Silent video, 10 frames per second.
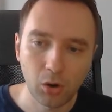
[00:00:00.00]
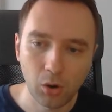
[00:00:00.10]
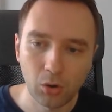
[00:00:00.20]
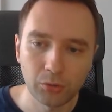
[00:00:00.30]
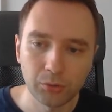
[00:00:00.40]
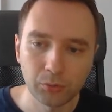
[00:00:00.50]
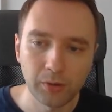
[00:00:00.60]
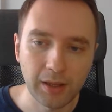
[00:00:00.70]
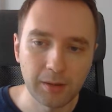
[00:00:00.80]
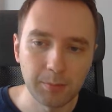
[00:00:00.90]
onto
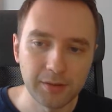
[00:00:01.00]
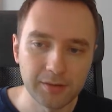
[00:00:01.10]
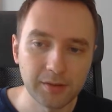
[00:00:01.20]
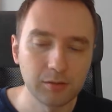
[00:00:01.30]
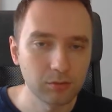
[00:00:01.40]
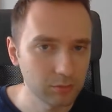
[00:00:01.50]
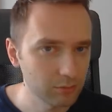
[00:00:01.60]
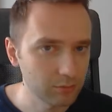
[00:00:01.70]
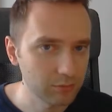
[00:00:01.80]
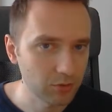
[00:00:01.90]
ABC
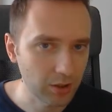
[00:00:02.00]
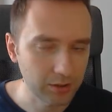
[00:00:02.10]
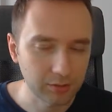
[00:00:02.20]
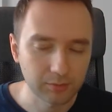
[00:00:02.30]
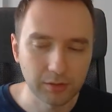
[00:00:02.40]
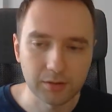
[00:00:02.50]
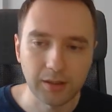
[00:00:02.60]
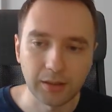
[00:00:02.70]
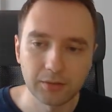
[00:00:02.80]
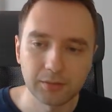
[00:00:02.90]
channel in this
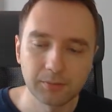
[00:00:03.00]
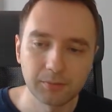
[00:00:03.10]
case.